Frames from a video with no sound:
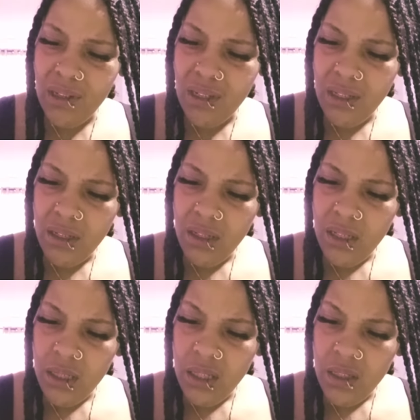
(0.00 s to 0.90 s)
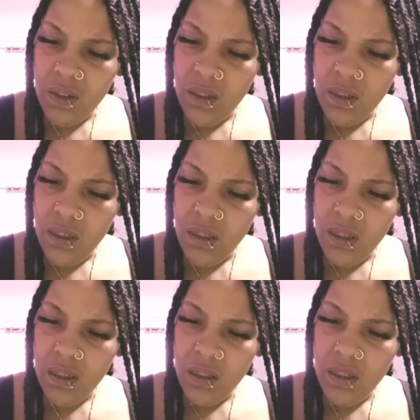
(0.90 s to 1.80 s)

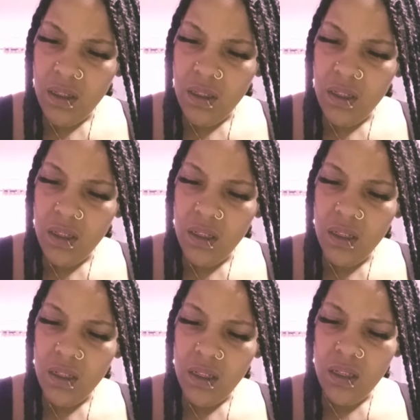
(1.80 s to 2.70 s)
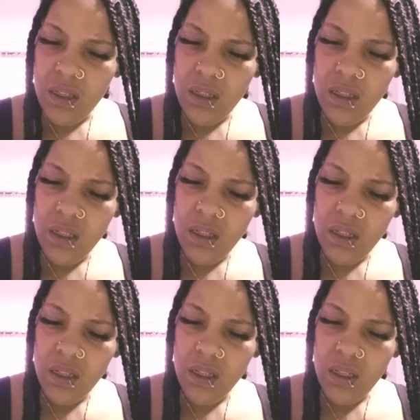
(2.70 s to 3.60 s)

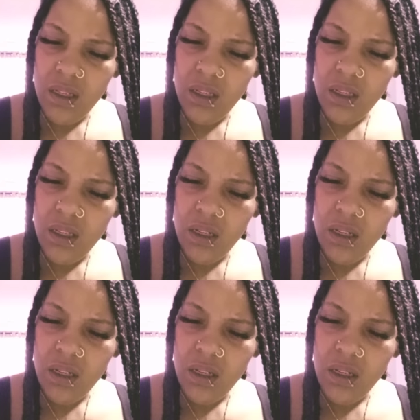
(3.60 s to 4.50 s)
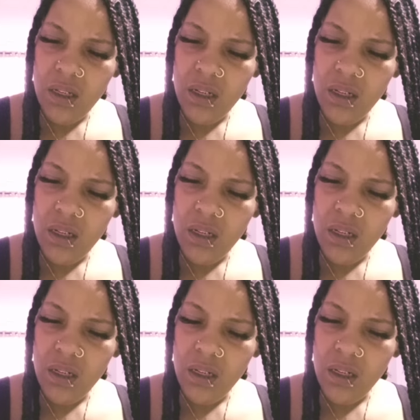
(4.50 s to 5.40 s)

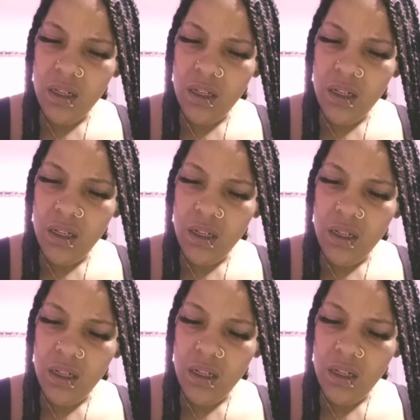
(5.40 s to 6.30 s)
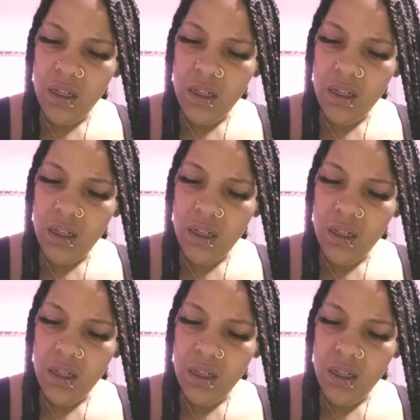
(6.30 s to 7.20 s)
[no speech]